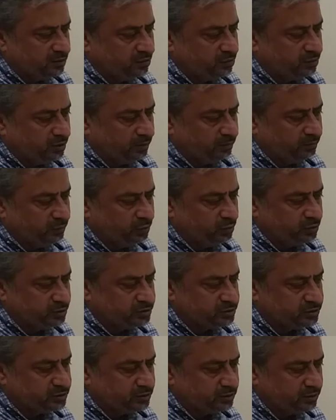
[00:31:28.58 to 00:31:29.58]
Some
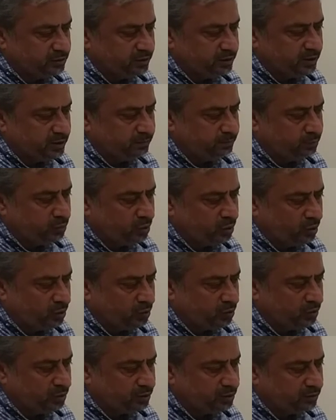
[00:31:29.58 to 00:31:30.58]
goods they are
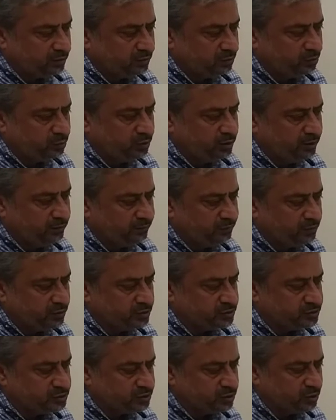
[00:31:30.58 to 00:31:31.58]
bought only for
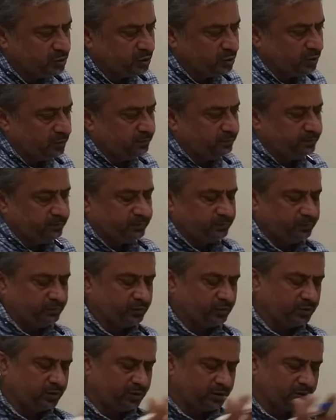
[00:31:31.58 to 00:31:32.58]
snob,
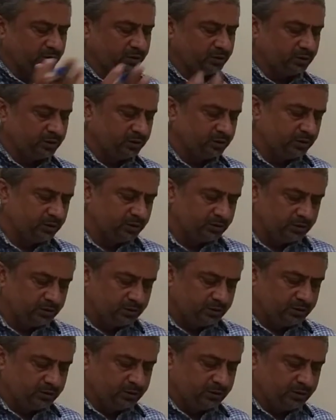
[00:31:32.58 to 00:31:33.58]
for
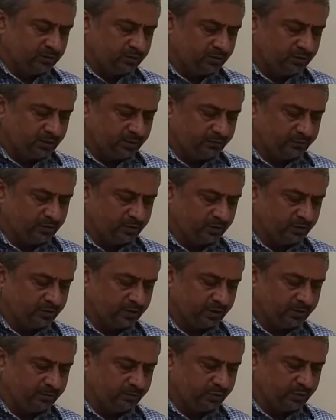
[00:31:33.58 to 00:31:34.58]
say for
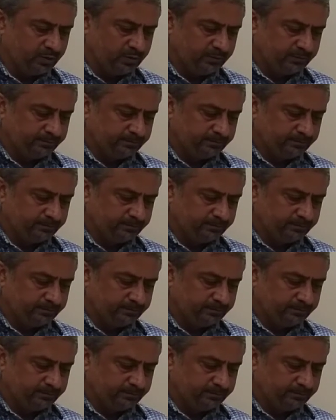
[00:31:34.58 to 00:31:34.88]
example,